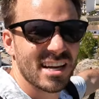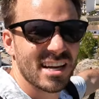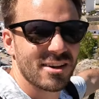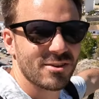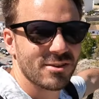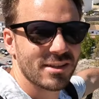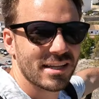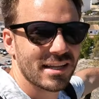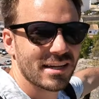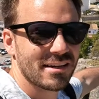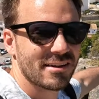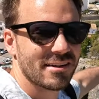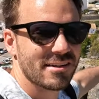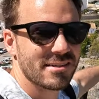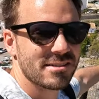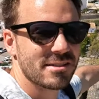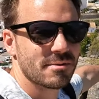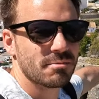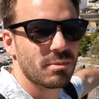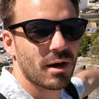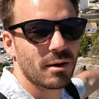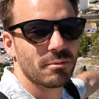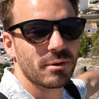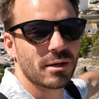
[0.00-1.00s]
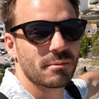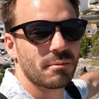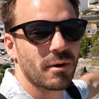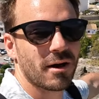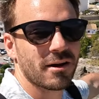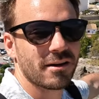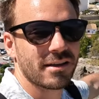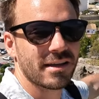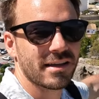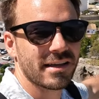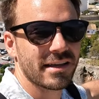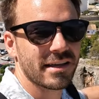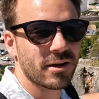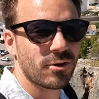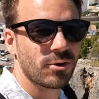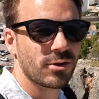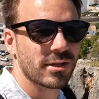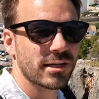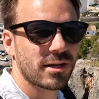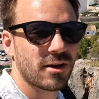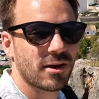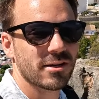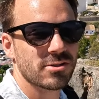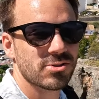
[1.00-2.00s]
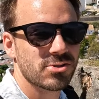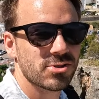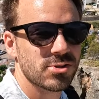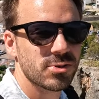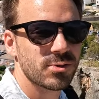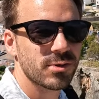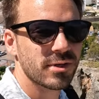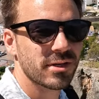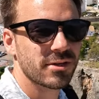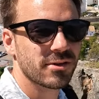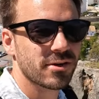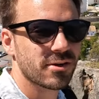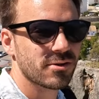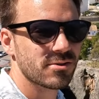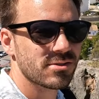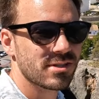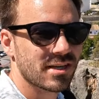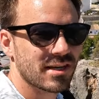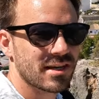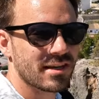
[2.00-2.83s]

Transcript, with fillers: down there is the public parking. It only costs two euros,